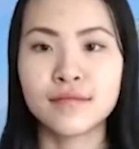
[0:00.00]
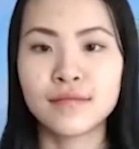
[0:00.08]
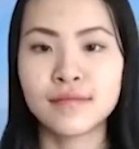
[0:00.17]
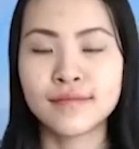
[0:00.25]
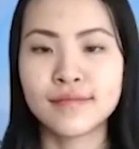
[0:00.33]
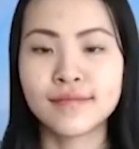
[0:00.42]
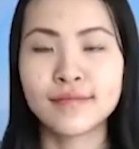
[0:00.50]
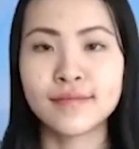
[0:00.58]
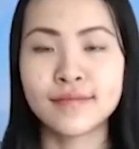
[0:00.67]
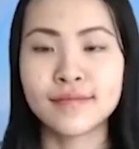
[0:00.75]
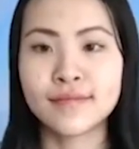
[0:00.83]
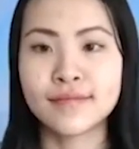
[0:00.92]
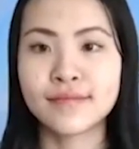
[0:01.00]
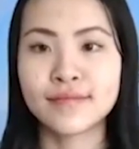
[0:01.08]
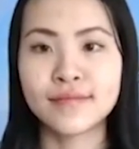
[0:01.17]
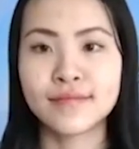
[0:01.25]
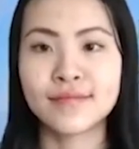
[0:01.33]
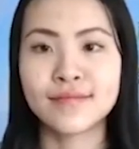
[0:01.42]
But I think
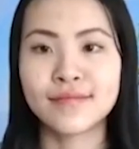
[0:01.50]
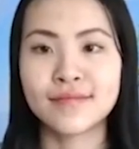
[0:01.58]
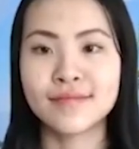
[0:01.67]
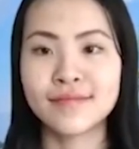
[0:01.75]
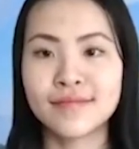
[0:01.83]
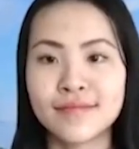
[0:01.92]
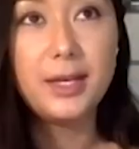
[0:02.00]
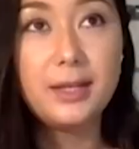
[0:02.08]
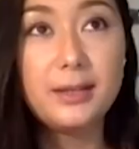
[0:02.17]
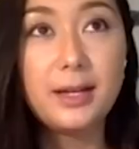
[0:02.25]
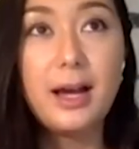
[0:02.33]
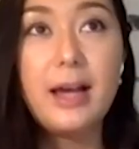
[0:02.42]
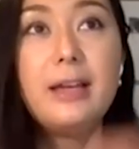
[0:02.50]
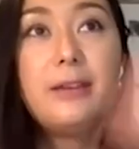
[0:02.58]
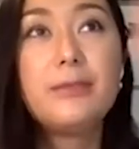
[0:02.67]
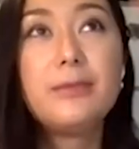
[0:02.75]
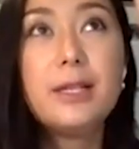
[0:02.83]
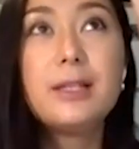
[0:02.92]
something that
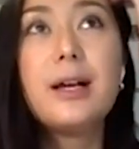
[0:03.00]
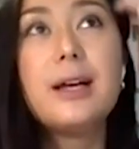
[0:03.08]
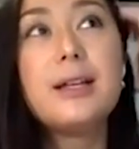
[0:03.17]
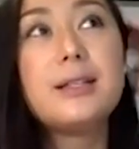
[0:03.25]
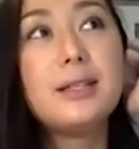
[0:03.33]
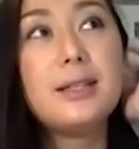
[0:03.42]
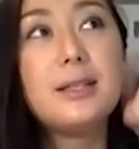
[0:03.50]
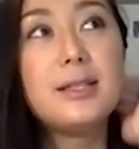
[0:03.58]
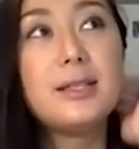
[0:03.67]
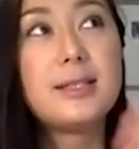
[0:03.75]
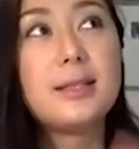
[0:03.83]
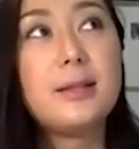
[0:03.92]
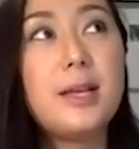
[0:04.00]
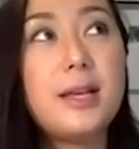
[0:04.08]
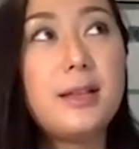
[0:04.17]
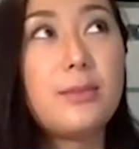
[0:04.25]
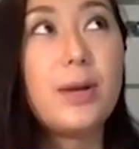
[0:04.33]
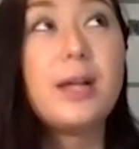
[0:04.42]
I've realized is
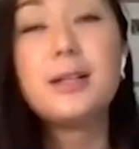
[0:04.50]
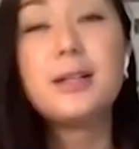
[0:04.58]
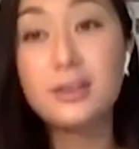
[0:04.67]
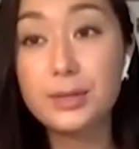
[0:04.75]
while it